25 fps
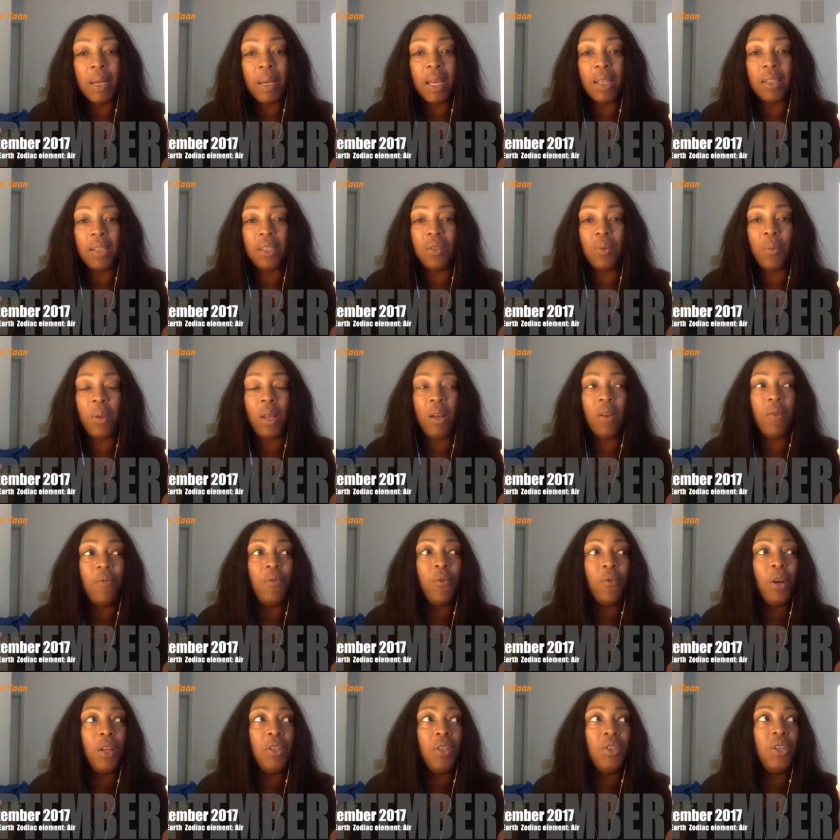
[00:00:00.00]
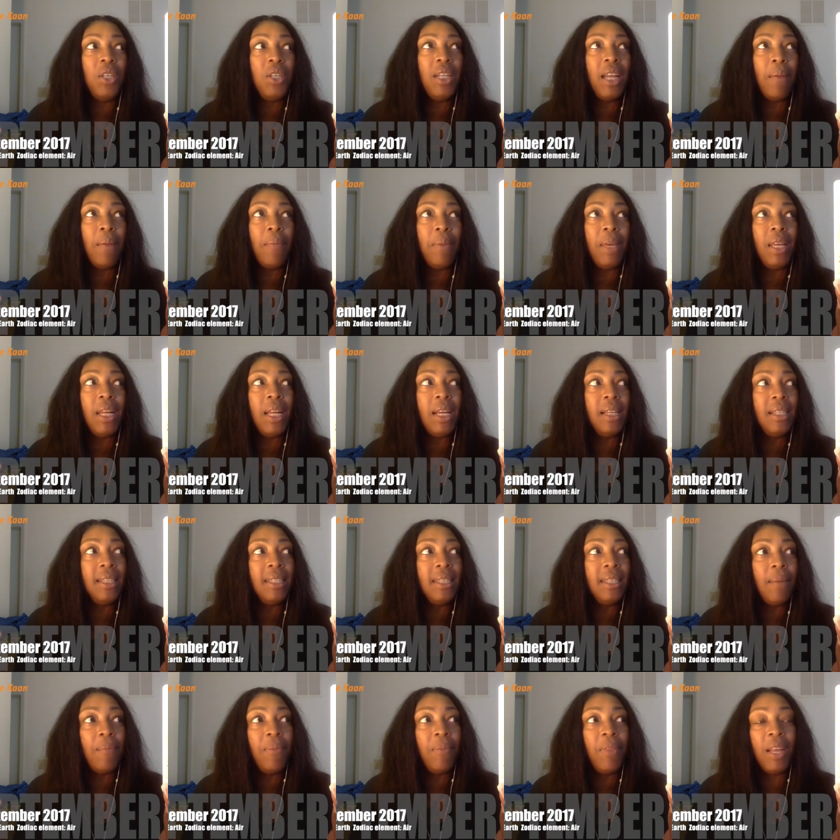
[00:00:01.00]
because the Wheel of Fortune, that means
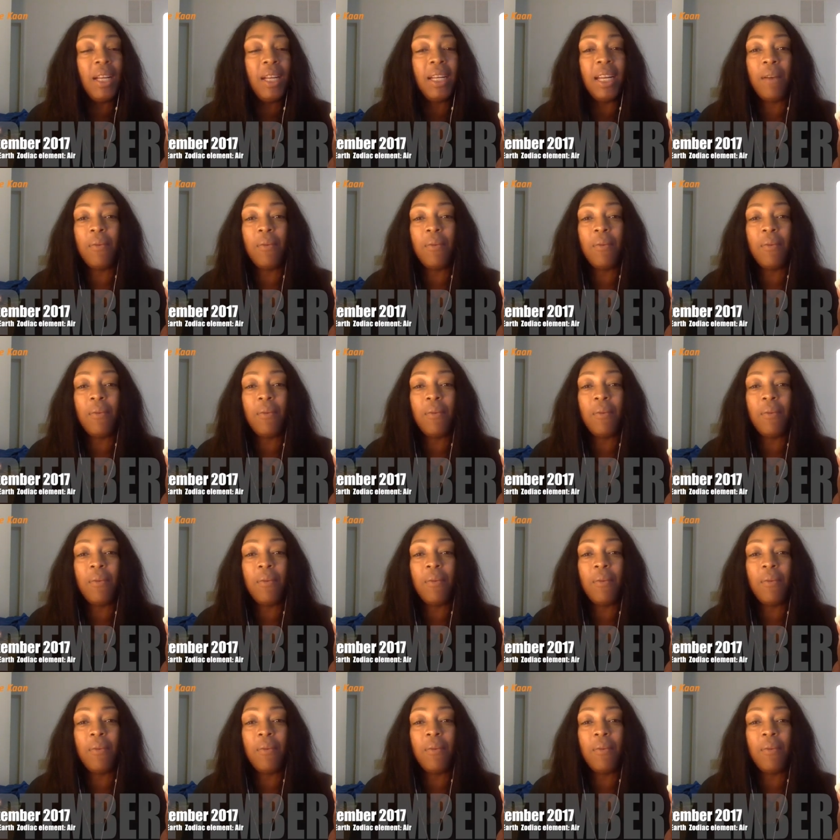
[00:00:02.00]
something